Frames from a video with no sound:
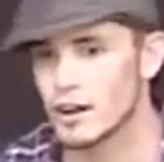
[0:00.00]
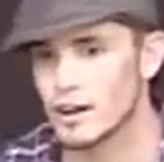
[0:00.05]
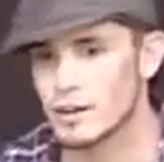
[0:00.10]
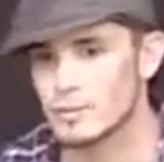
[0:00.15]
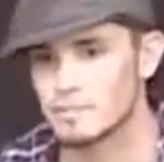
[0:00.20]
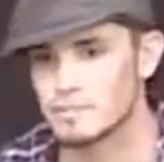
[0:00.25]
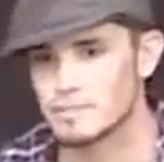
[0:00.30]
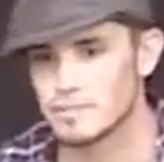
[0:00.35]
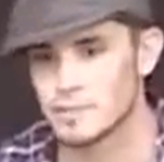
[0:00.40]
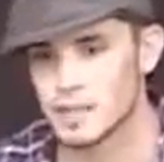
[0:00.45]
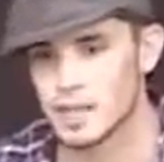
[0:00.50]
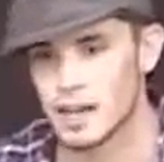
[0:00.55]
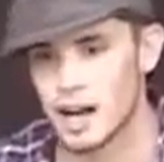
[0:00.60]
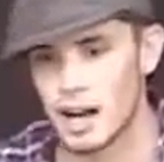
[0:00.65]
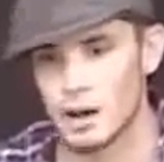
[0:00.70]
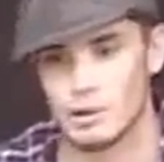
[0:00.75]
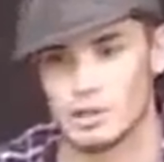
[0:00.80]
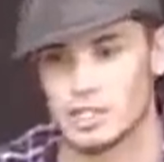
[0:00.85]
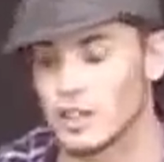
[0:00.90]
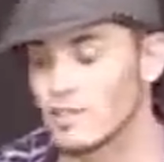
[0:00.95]

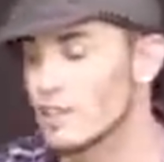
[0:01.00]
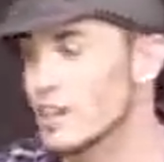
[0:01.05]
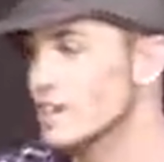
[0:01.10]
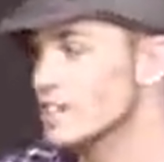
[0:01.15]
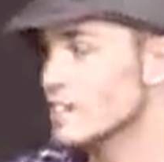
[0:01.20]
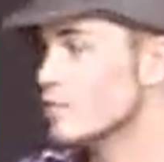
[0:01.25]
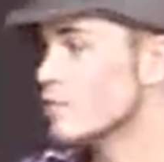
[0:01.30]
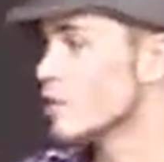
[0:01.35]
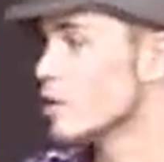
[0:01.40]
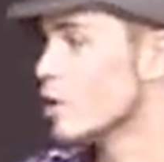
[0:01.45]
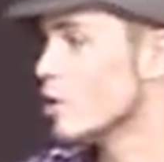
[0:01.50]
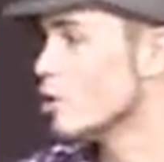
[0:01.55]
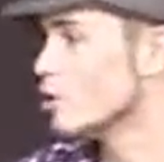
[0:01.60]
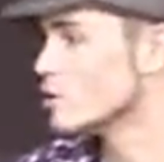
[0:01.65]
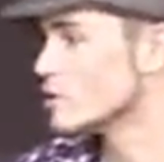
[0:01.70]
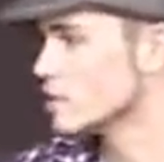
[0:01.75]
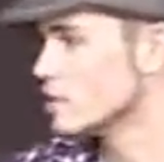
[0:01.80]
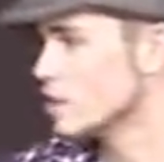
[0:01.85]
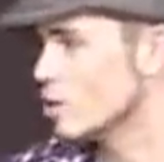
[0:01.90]
I always have different goals.